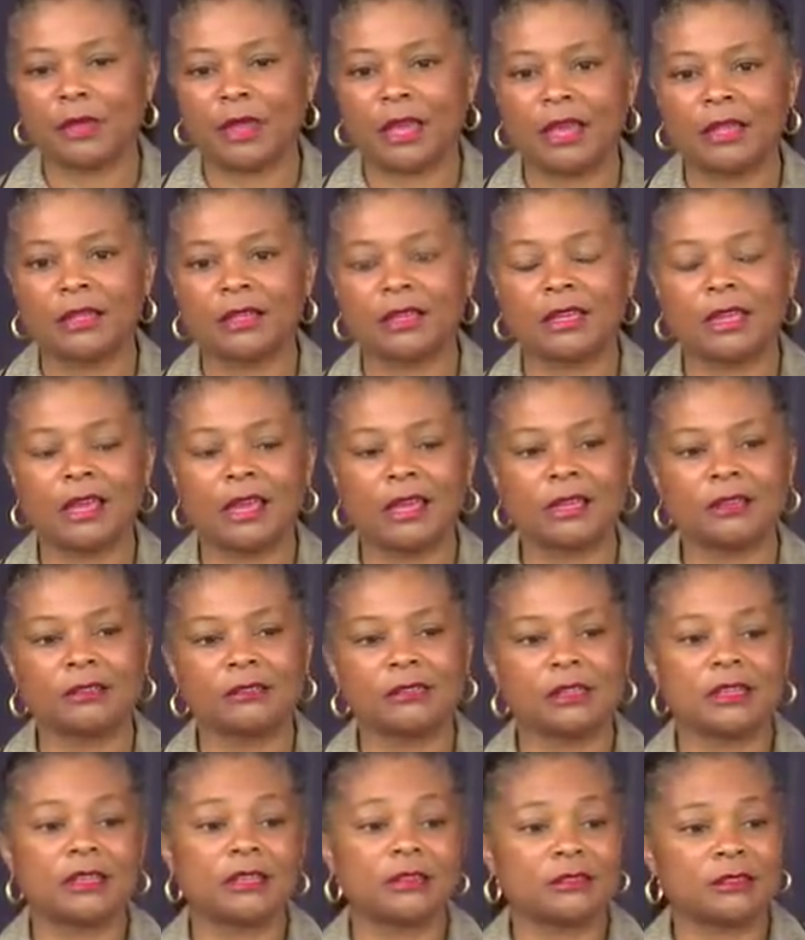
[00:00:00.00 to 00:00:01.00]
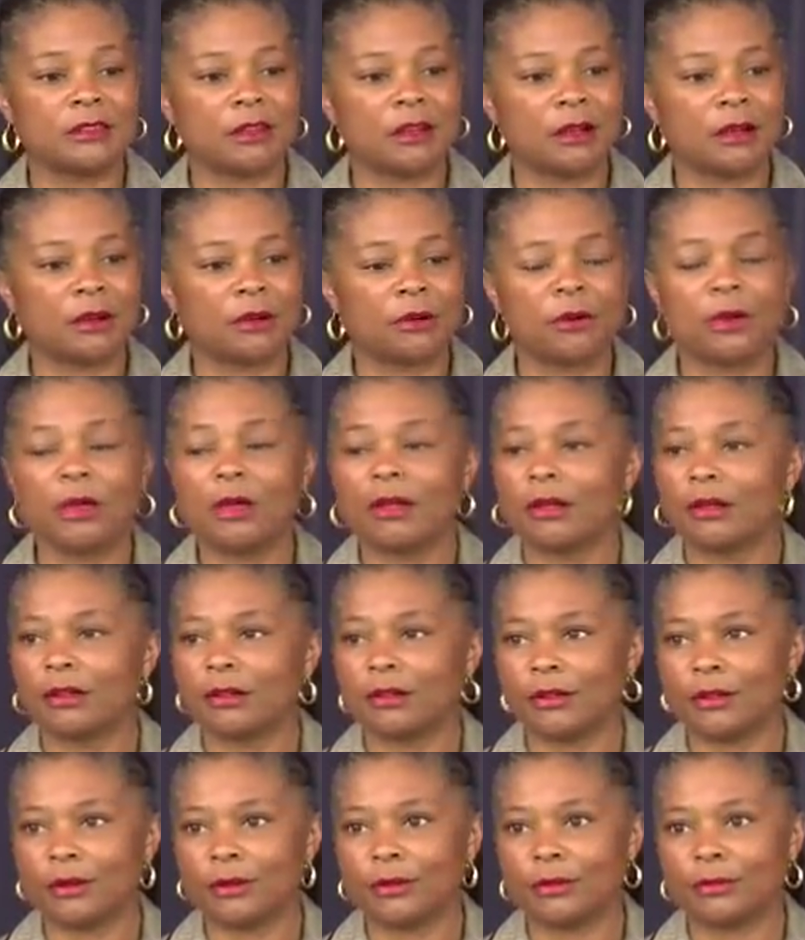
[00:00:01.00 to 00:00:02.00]
and the case is now
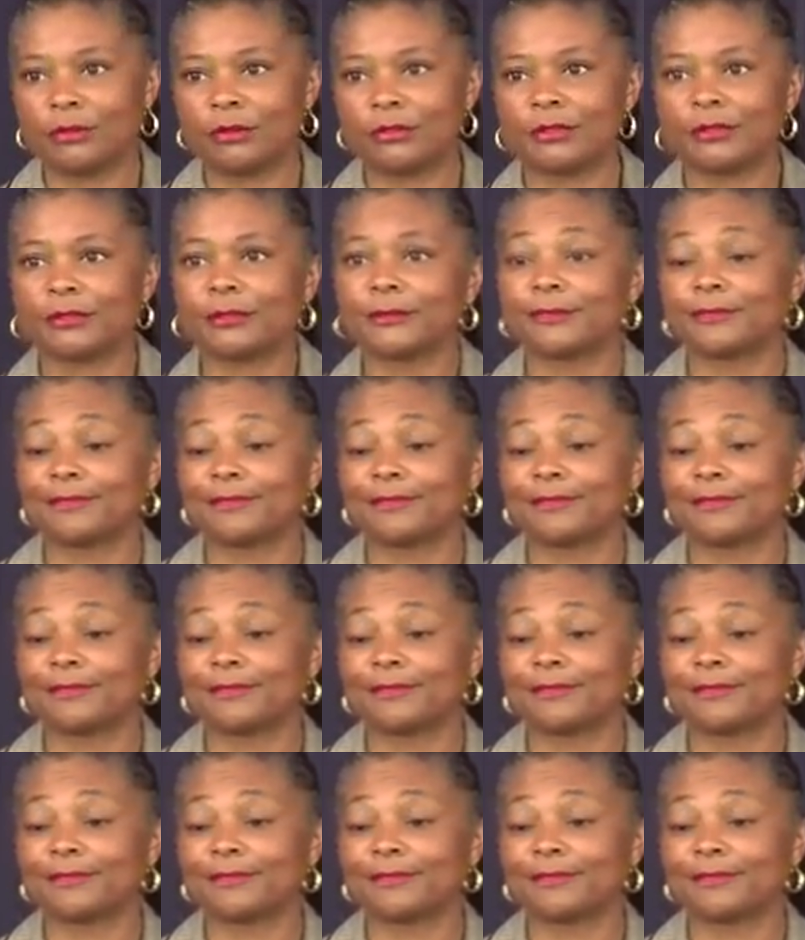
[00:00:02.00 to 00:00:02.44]
closed.